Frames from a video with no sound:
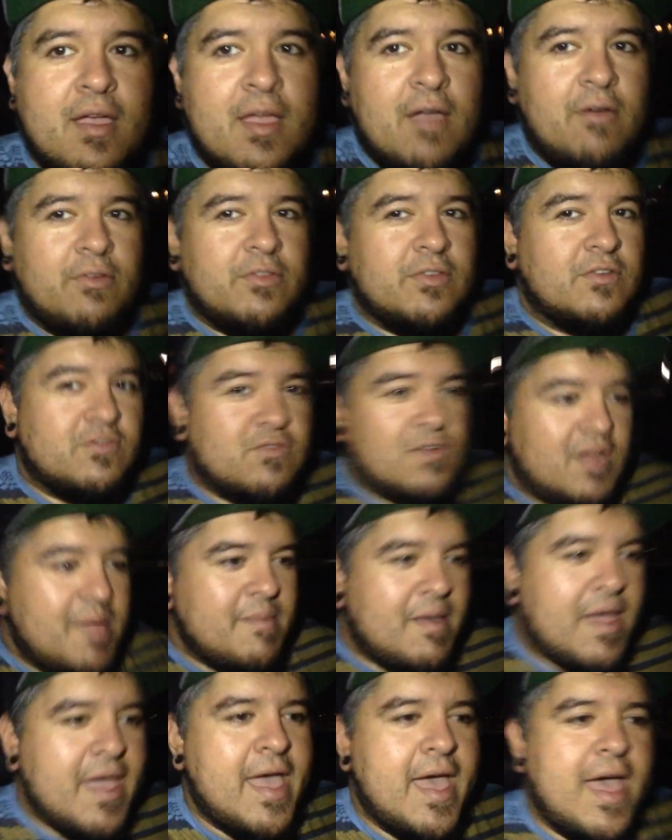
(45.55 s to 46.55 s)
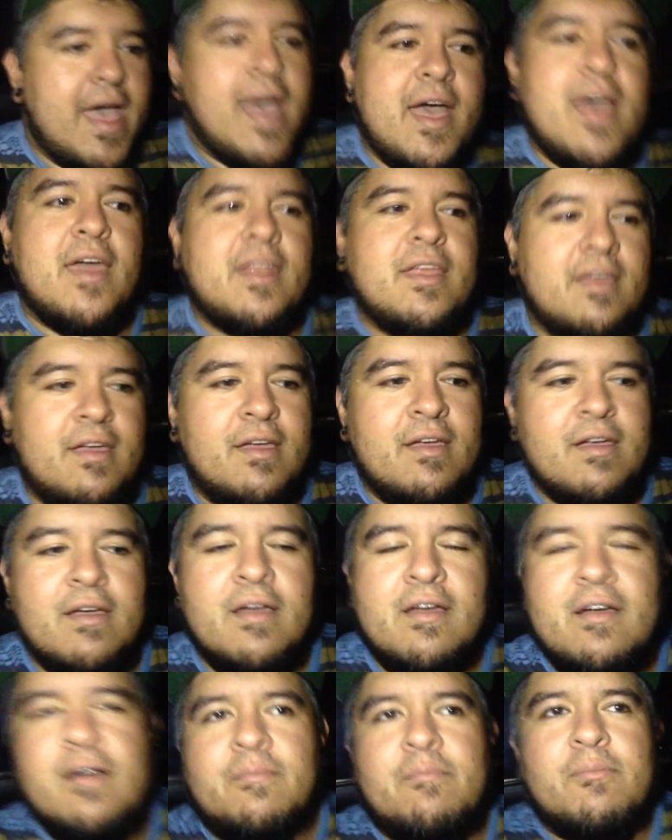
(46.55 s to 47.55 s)
It was a dream I had
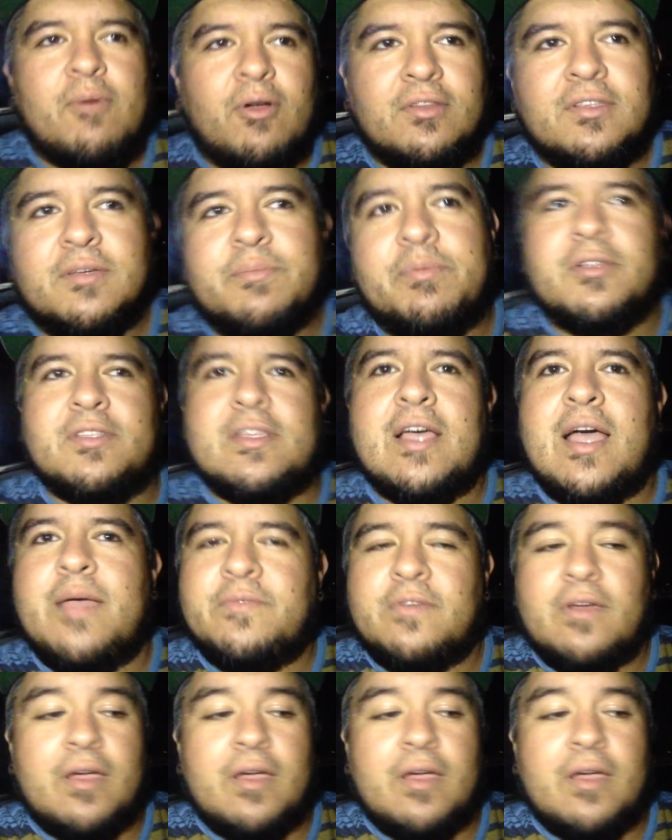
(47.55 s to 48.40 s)
multiple times.